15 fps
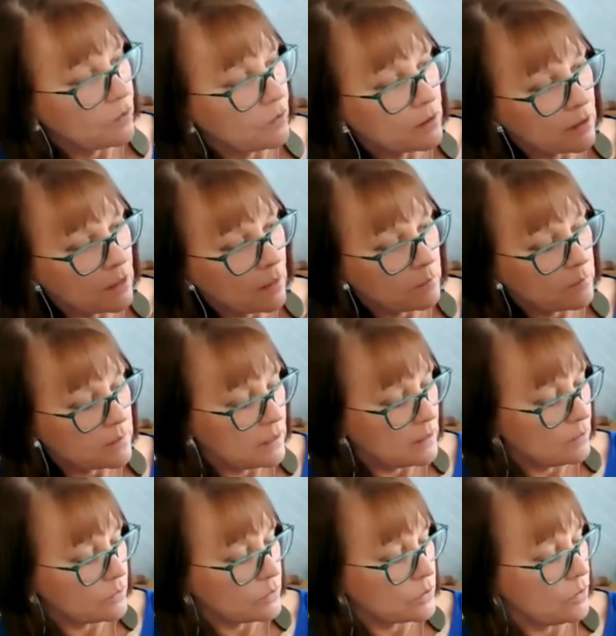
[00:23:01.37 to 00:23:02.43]
got
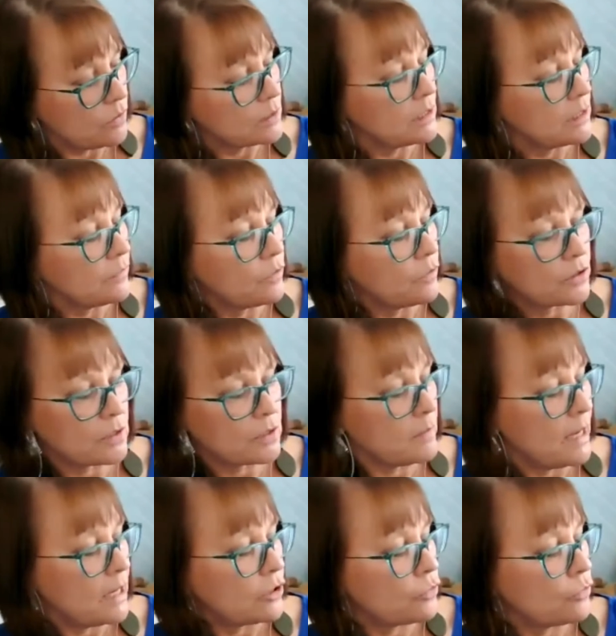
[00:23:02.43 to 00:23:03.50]
single songs, and I've got some
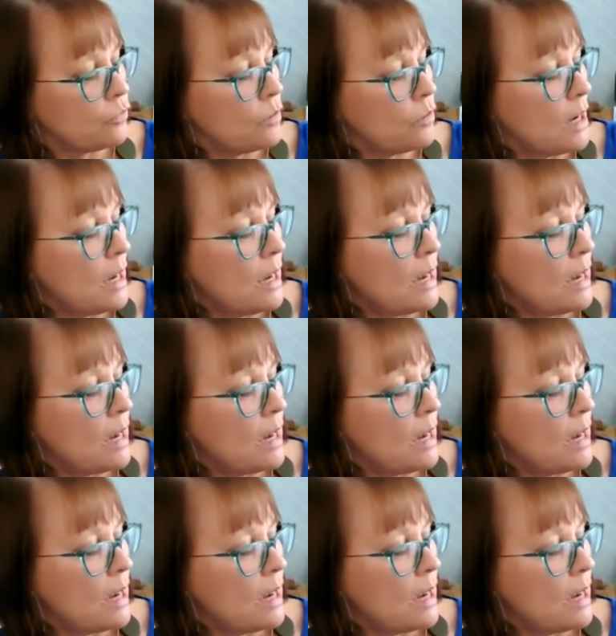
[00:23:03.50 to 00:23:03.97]
actual